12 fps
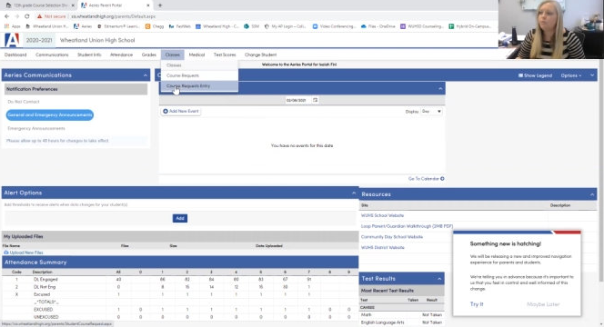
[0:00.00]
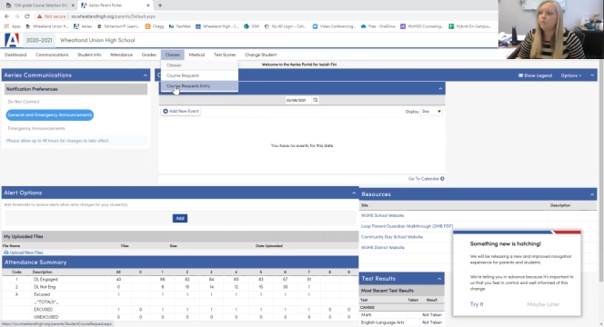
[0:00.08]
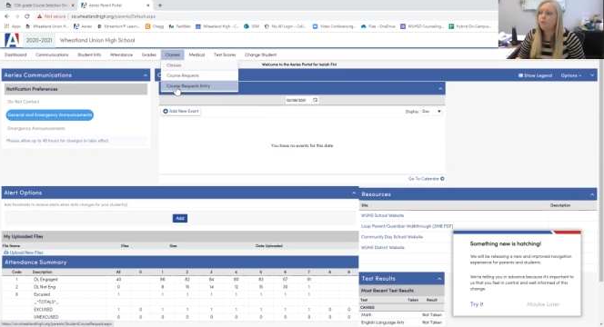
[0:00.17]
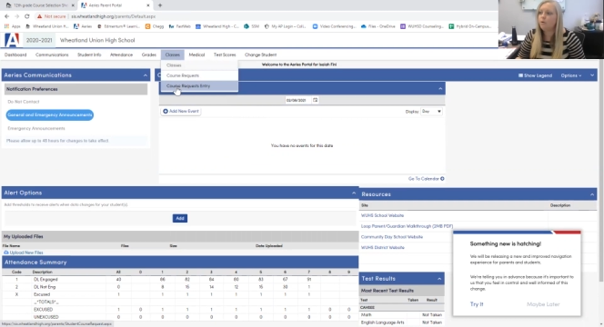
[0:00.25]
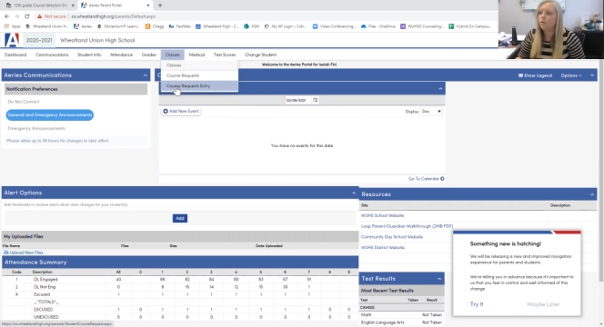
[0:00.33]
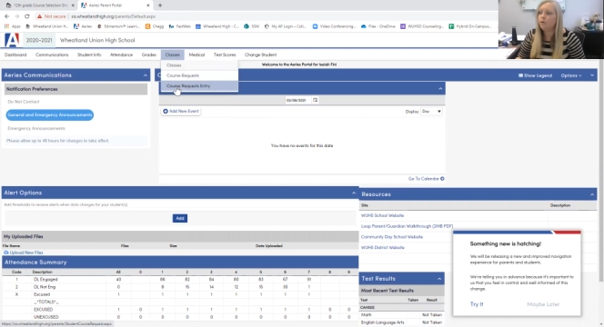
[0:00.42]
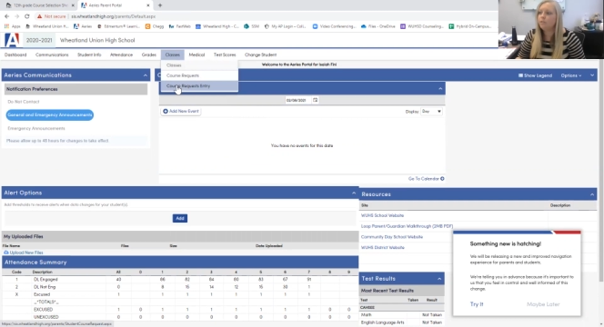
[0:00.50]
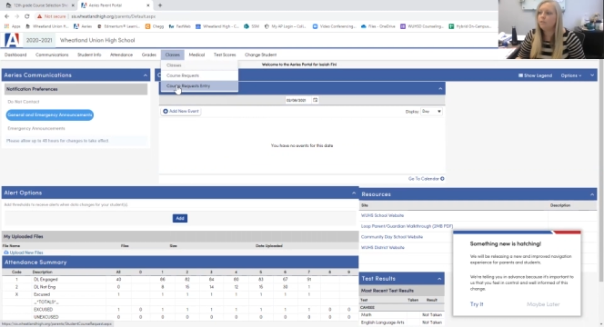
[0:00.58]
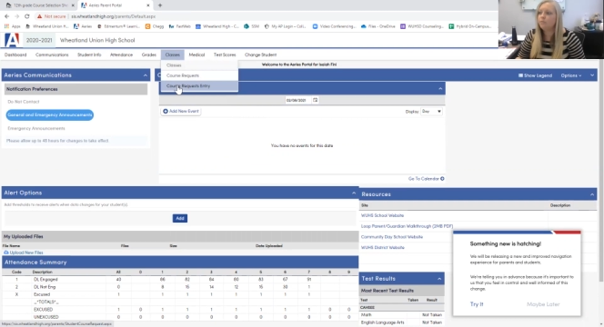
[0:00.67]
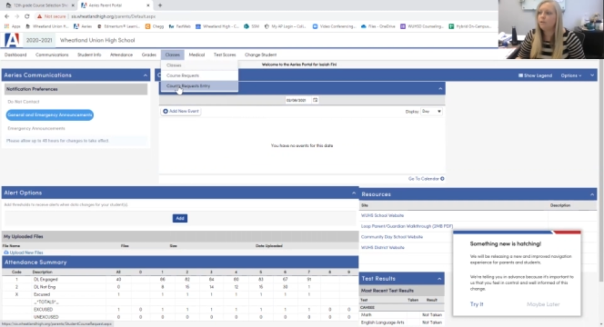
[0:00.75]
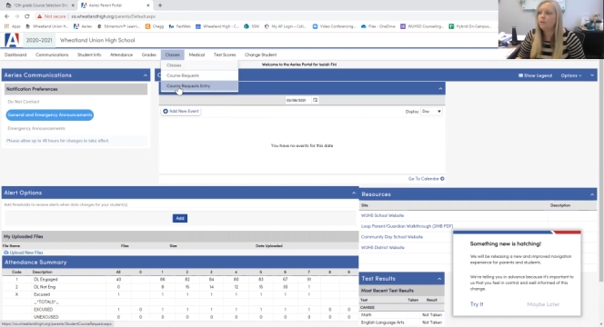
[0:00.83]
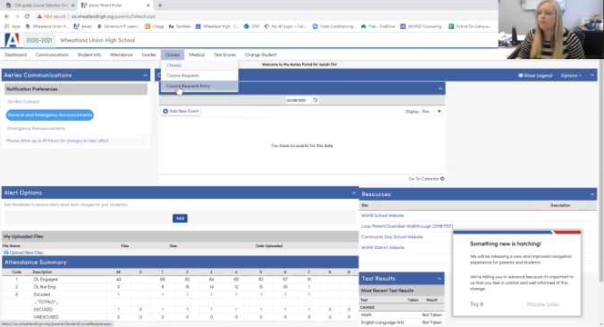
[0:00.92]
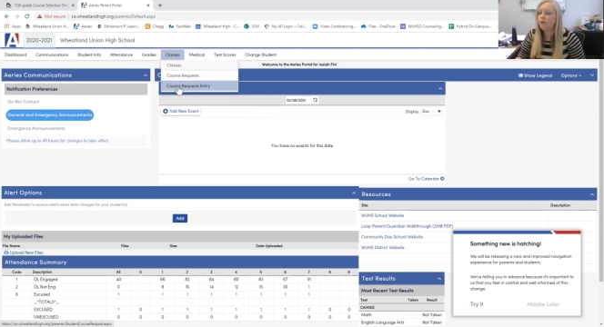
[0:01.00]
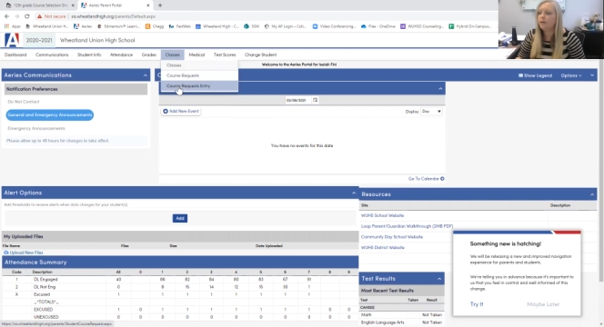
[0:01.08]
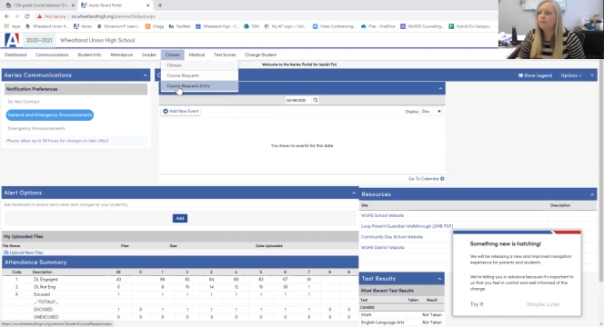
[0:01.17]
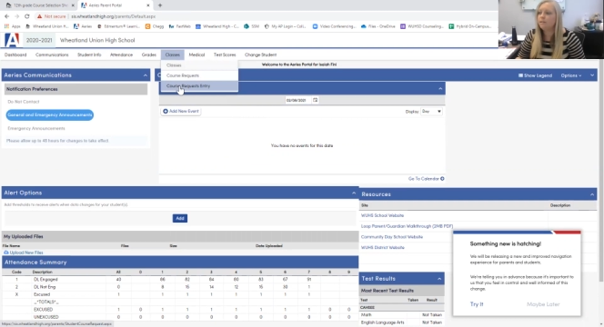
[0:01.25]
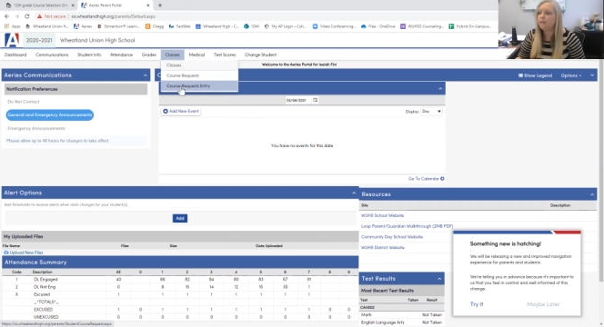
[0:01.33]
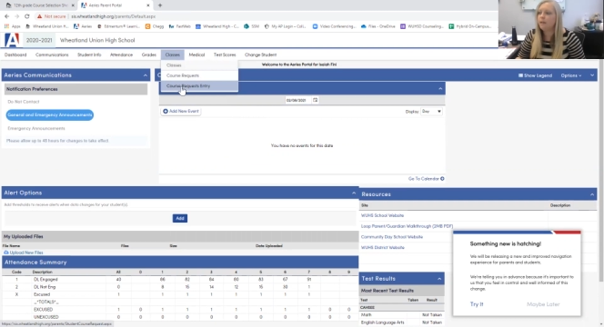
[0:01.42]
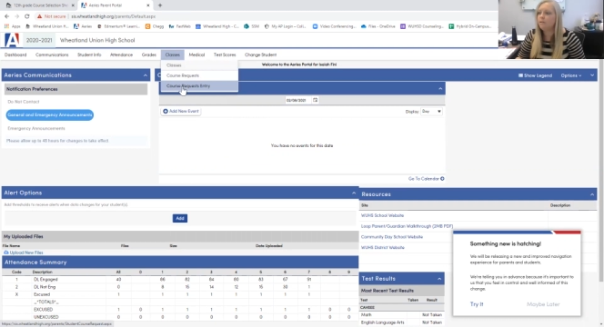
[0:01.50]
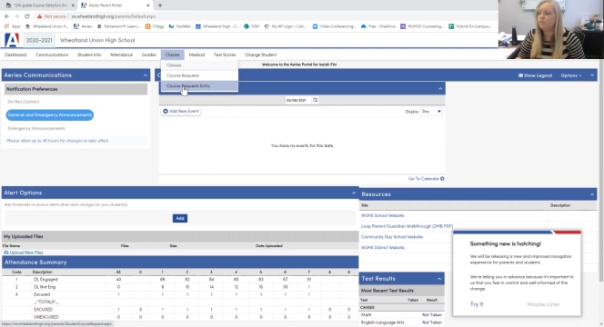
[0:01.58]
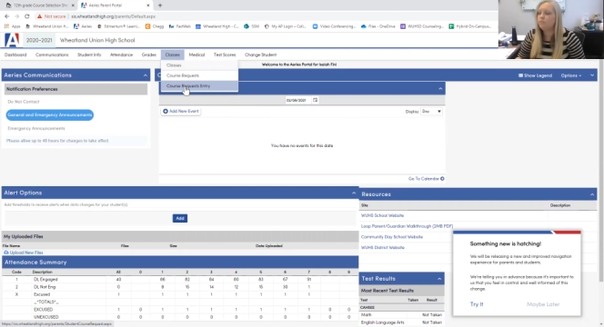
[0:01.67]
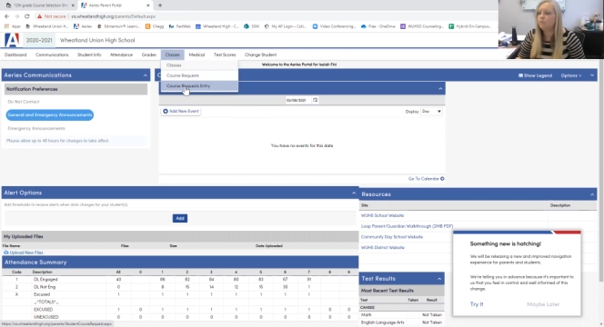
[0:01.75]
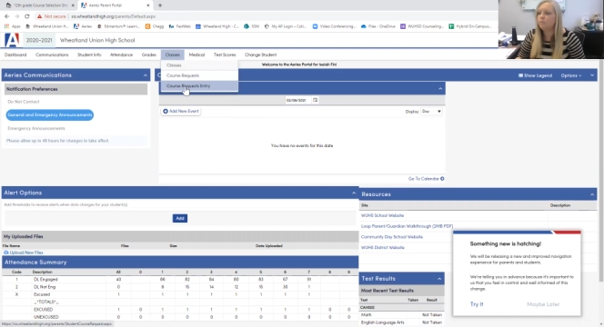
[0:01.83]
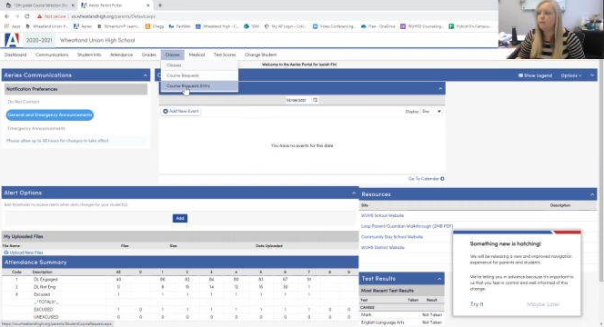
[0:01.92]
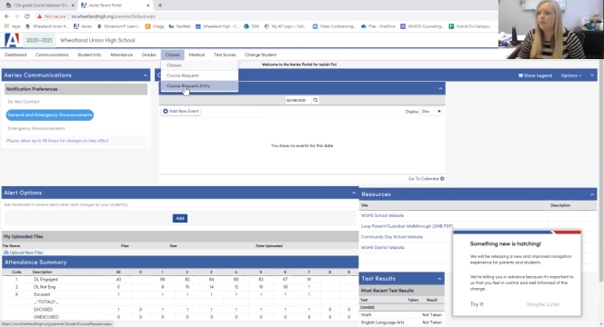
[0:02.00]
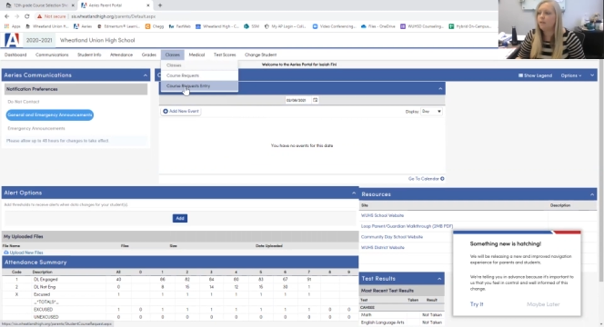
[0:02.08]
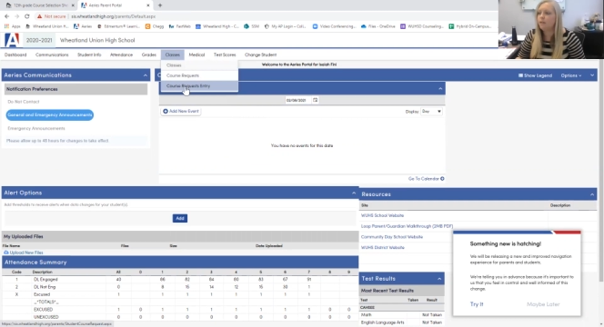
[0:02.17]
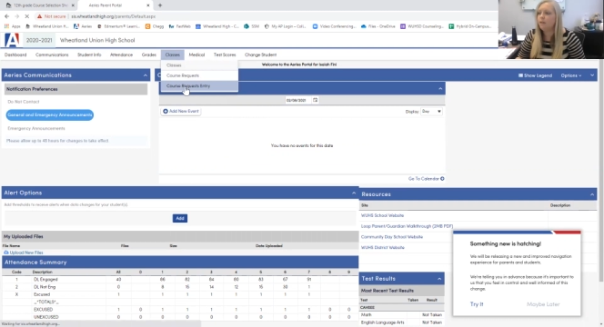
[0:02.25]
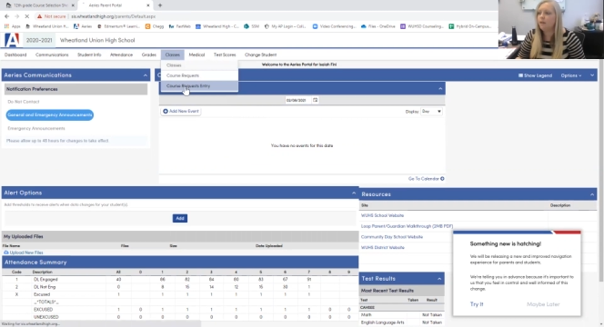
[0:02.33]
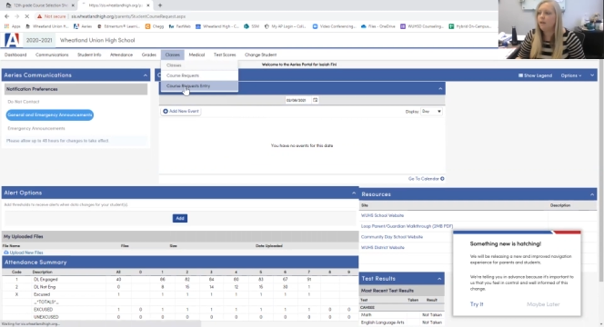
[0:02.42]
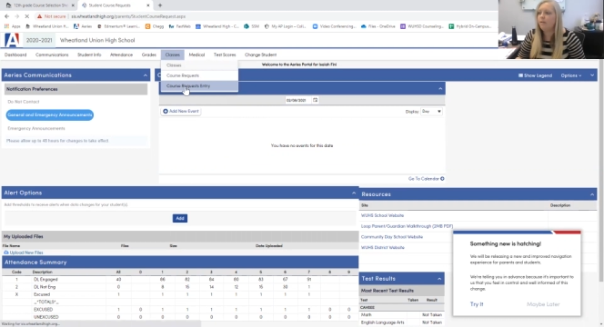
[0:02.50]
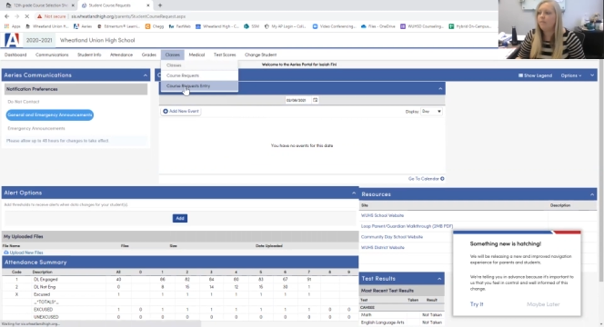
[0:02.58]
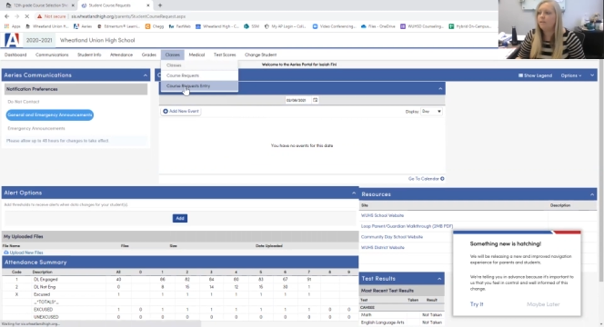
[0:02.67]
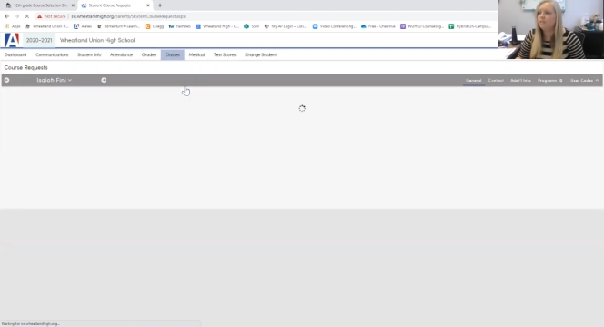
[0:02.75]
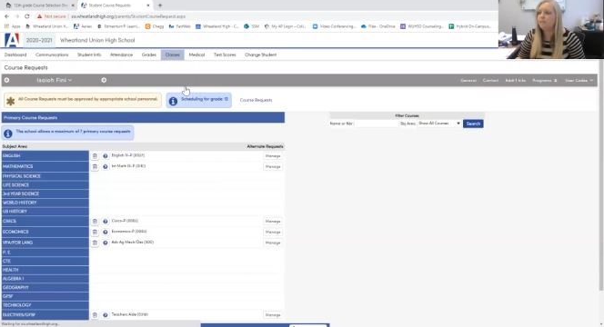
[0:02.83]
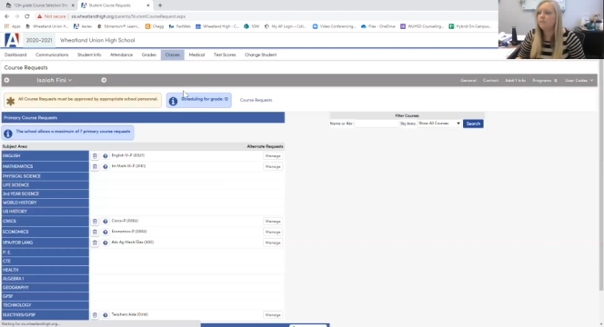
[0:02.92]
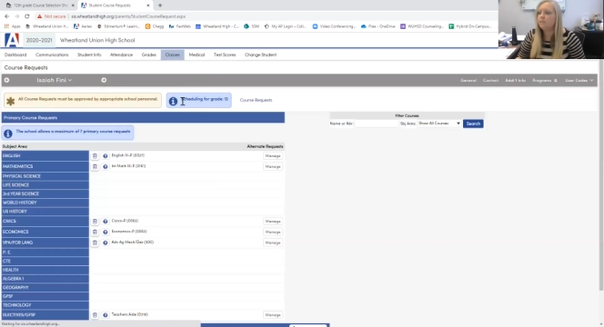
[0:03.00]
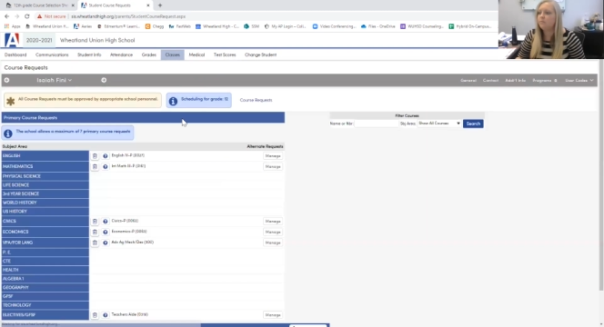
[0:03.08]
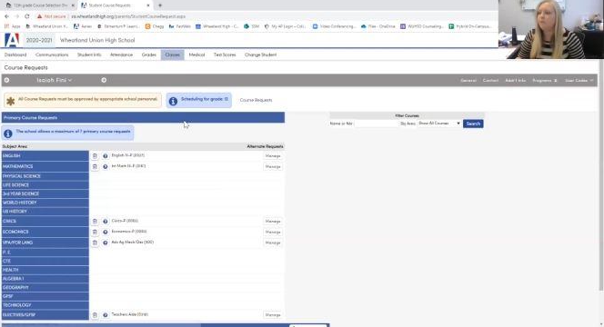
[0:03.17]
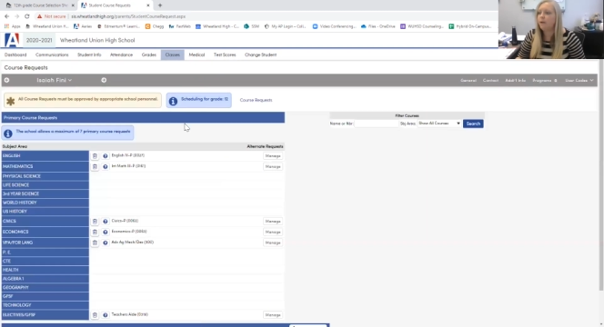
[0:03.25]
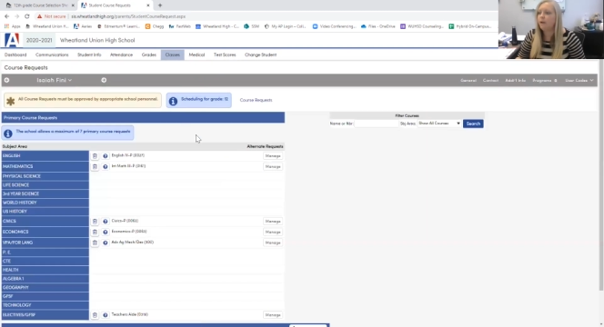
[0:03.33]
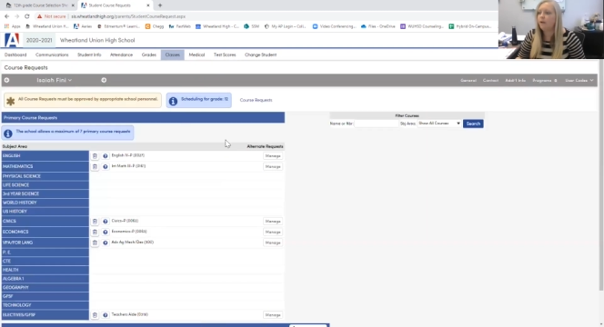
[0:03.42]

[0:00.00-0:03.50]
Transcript: Nobody's mouth can be seen.